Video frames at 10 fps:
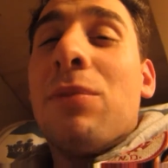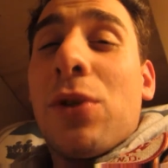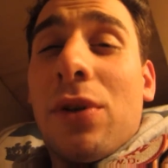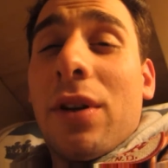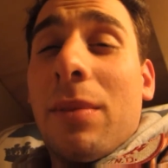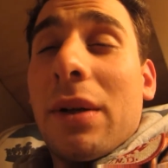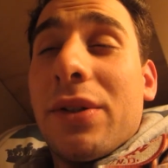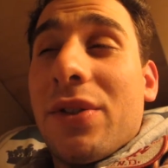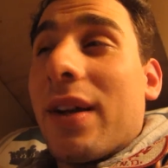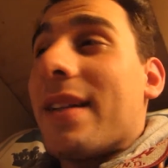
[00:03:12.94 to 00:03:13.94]
I'm talking about
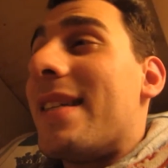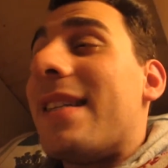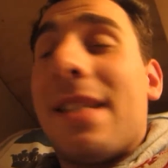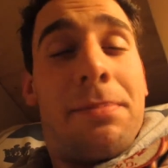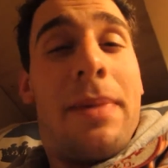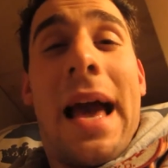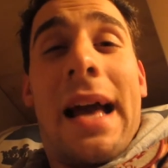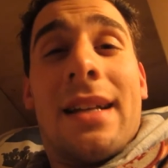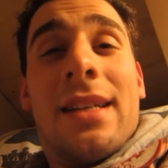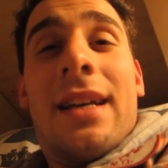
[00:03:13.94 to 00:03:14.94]
stress. This is
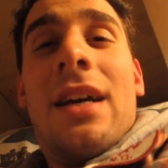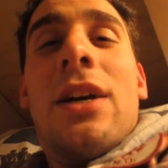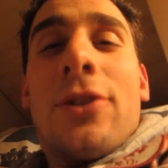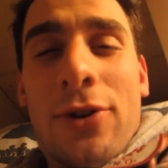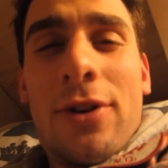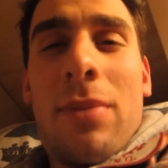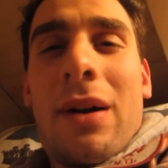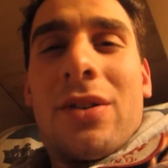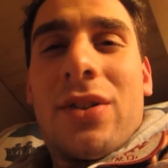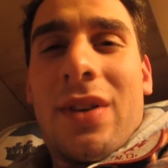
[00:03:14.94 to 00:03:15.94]
bad. Talking
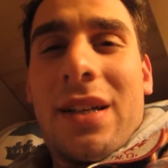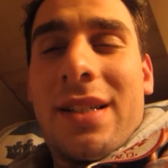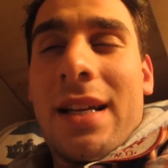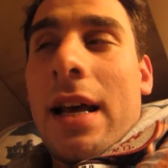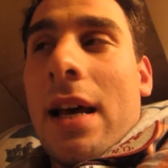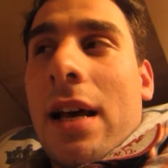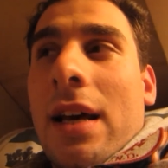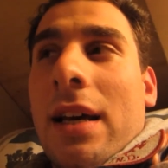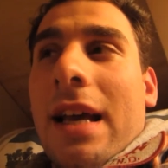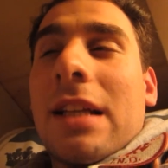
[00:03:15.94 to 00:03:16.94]
about stress
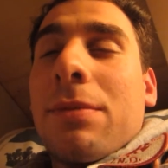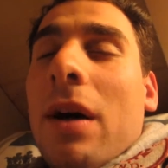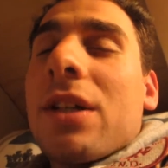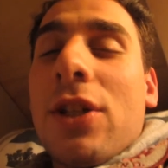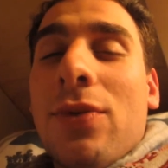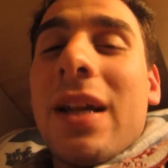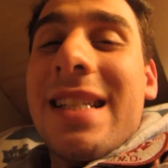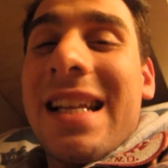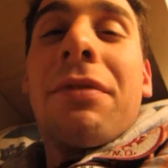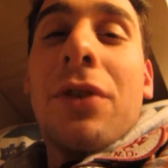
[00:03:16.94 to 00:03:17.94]
gets my
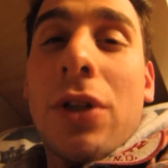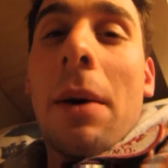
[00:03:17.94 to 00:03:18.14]
stress levels